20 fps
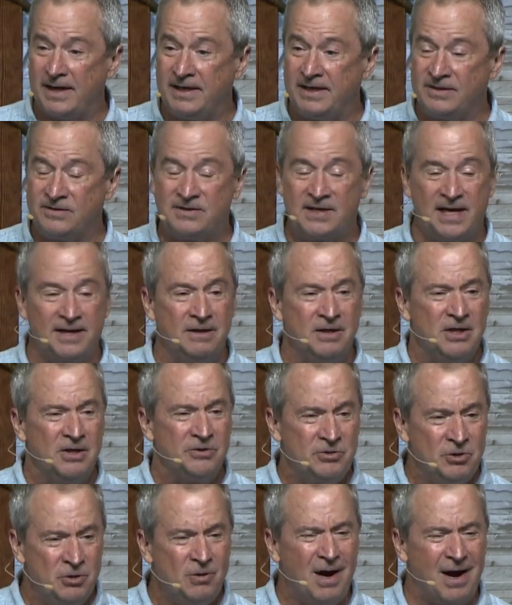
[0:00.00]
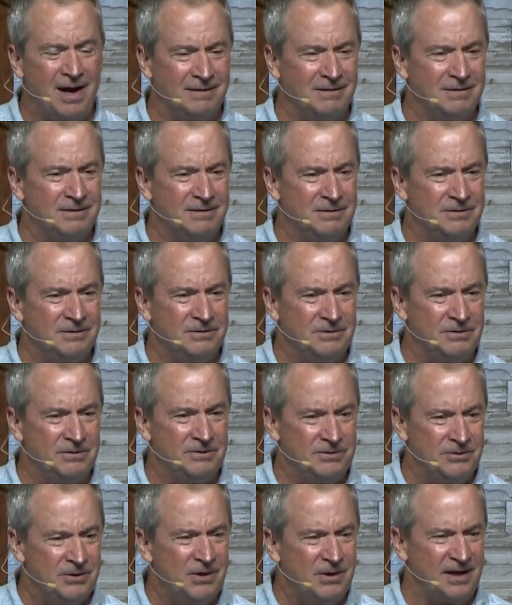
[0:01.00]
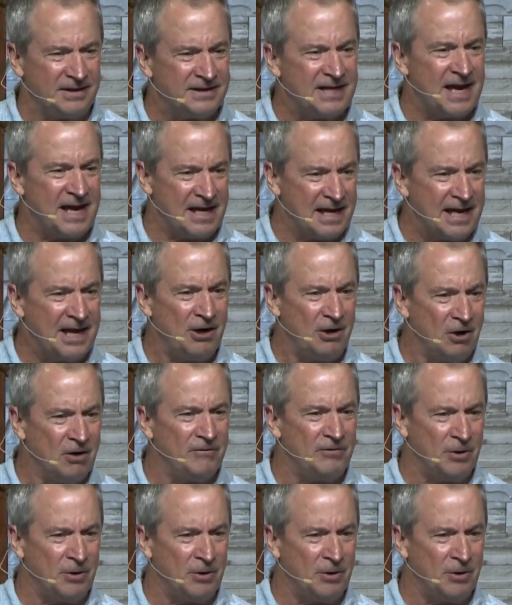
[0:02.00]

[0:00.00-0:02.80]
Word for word: He's saying, do not, do not take care of